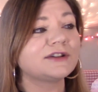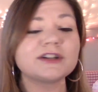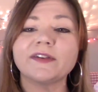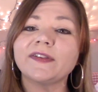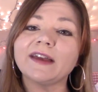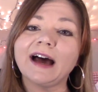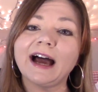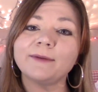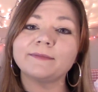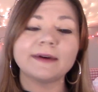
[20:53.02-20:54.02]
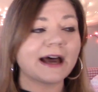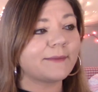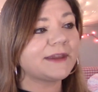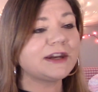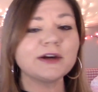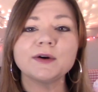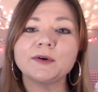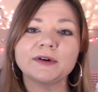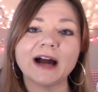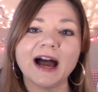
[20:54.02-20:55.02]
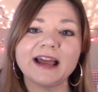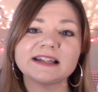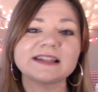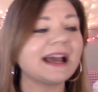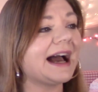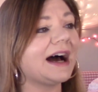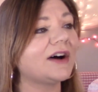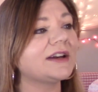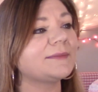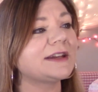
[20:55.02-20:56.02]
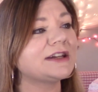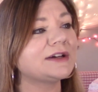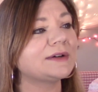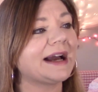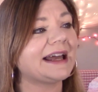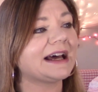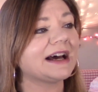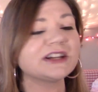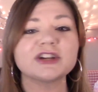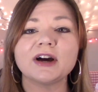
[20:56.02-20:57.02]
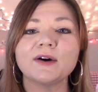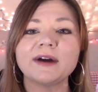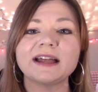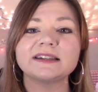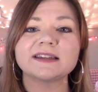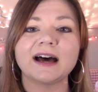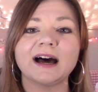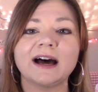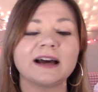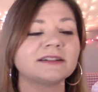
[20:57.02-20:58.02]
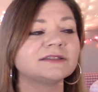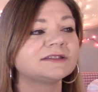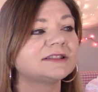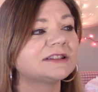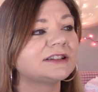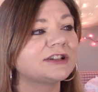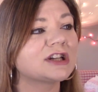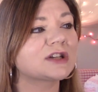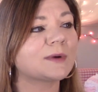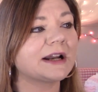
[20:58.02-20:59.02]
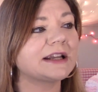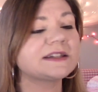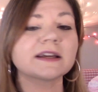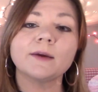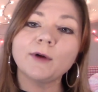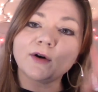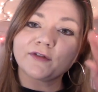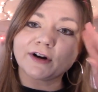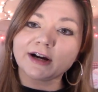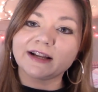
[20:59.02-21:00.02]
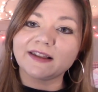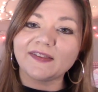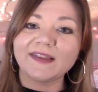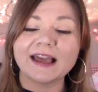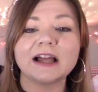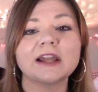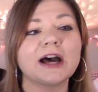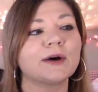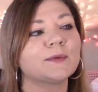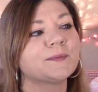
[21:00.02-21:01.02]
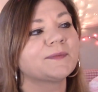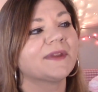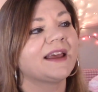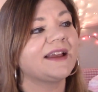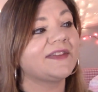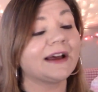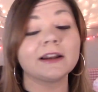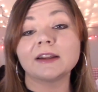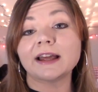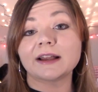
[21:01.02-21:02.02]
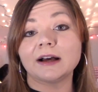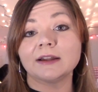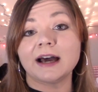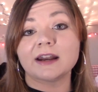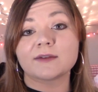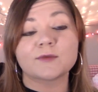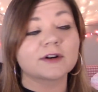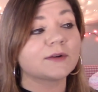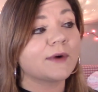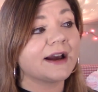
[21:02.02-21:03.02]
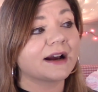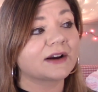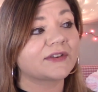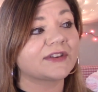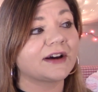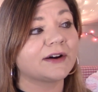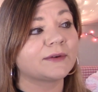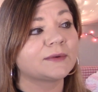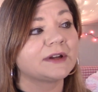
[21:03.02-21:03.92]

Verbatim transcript: just uh, I'm I'm the new guy in town. I'm the new head honcho, and uh, just wanted to come over and say hello. it sounded like a lot of them weren't aware, so